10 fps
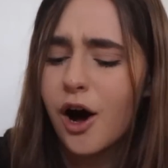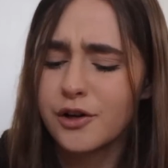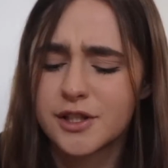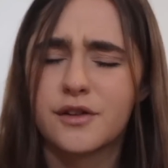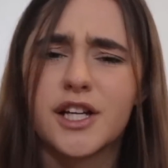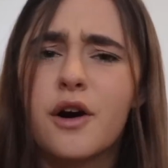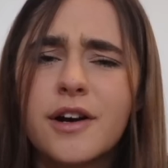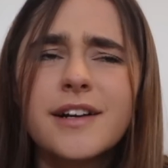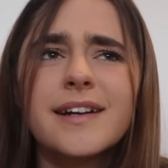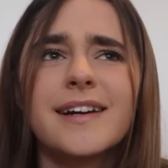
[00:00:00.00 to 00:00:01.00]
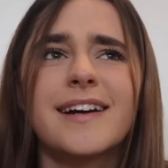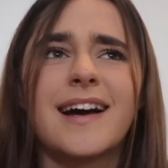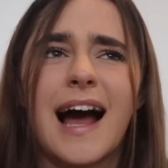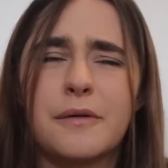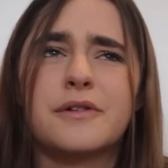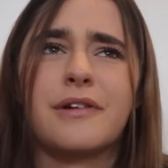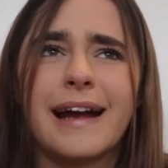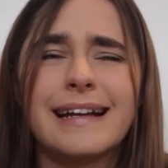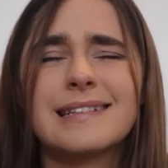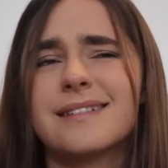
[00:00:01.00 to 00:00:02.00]
Also, the yogurt, I would
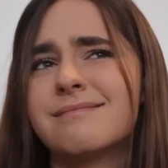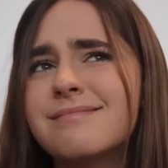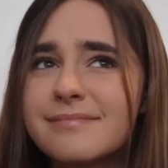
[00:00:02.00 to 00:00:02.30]
rate